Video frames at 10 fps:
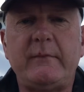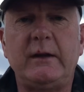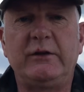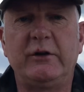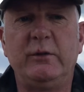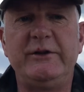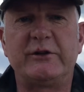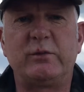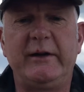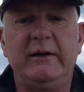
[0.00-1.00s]
So we
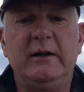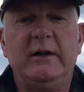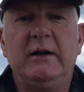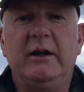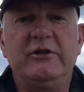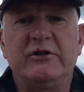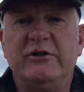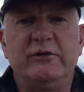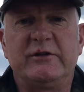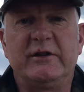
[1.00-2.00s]
just went and just
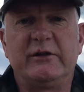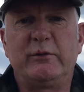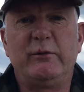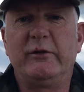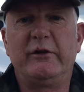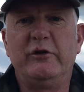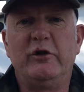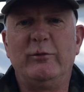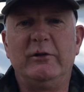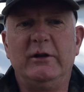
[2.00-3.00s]
used it as we would a
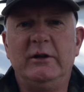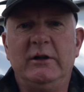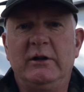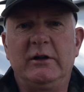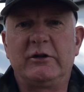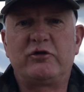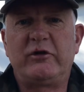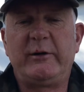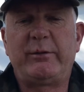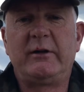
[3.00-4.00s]
normal uh,
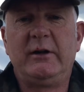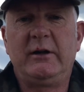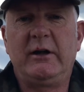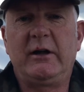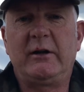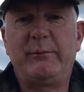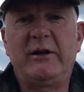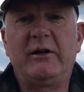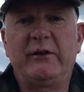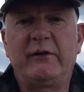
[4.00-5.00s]
trip. Uh,
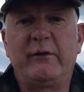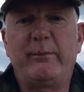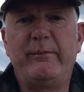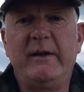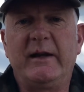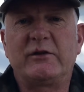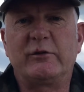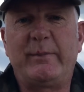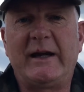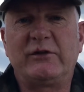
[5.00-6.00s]
because of the, the extra
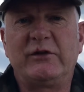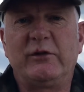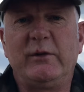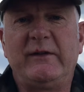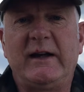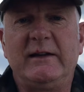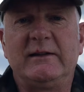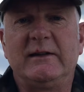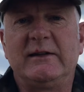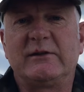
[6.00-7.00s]
batteries that we've added
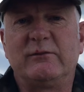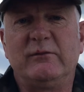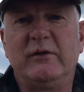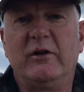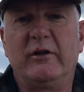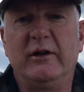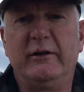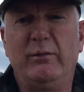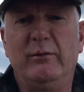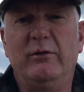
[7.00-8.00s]
to this, we've got a
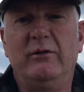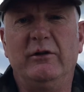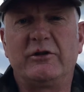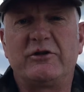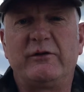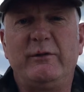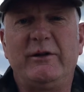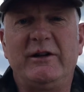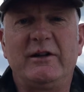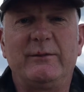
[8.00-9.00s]
little bit more luxury
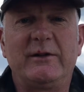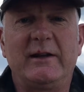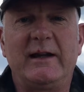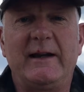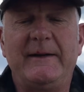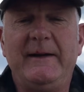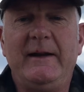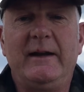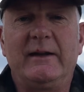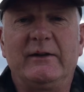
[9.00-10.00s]
when it comes to that.
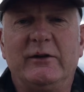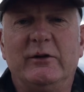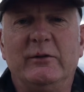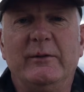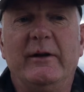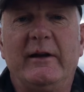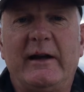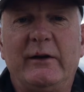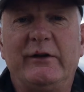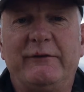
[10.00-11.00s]
So
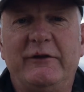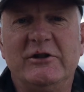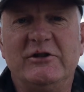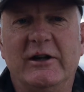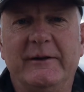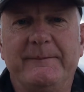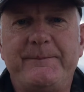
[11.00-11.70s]
how's the fridge done?